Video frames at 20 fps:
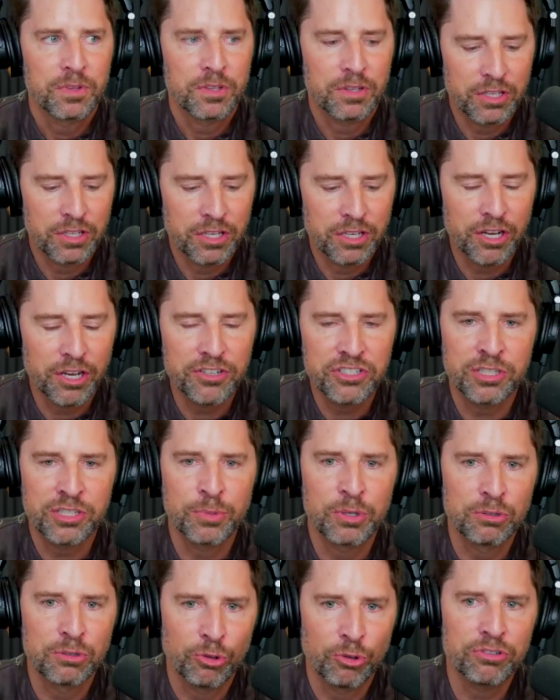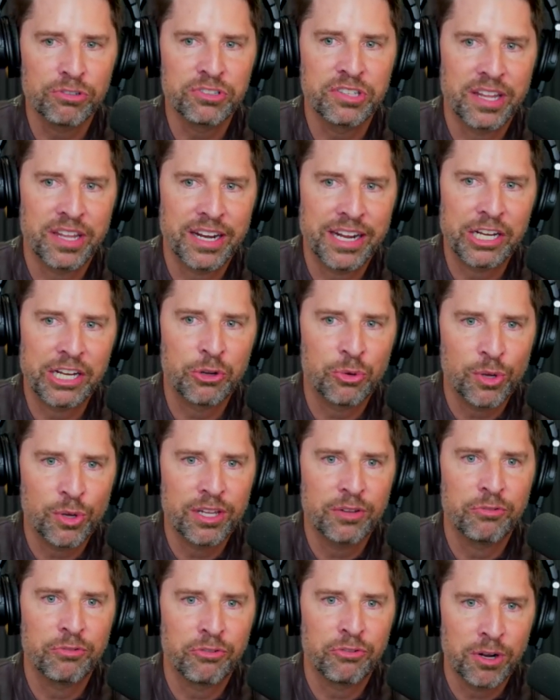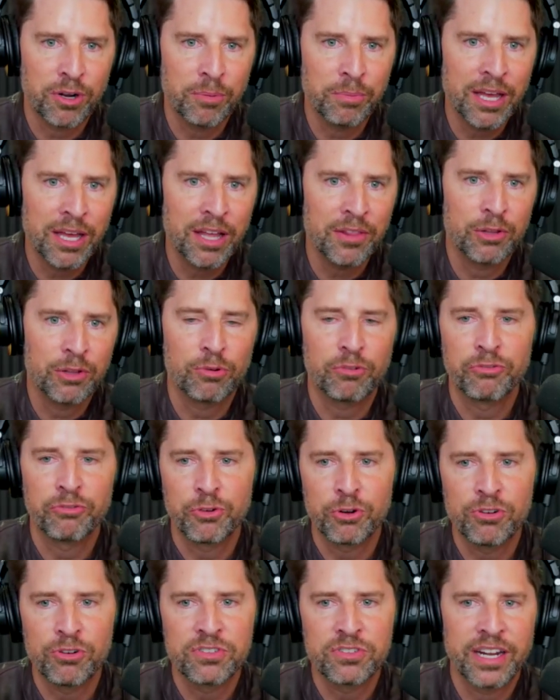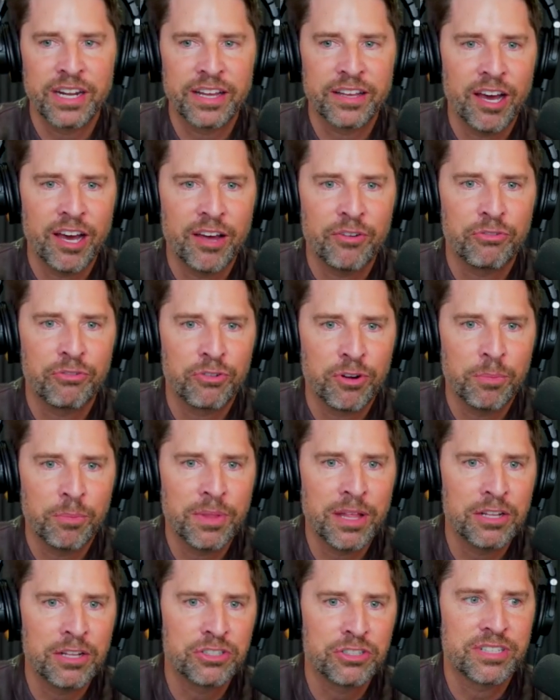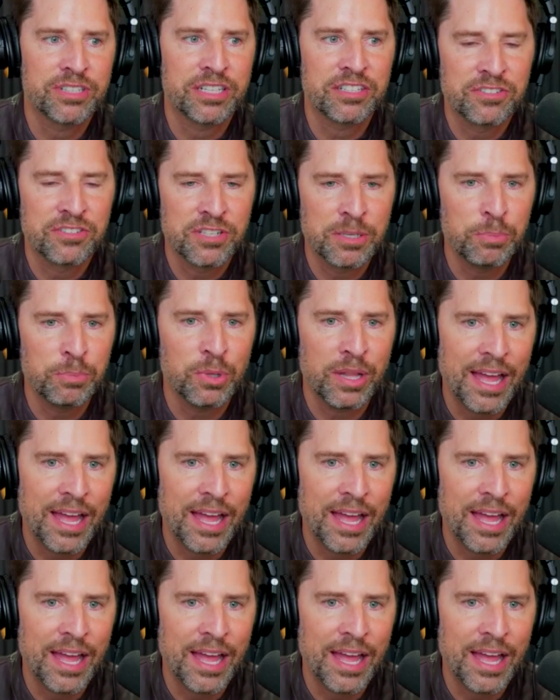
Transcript: customer loyalty that i created from that and the referrals that i got from that just that simple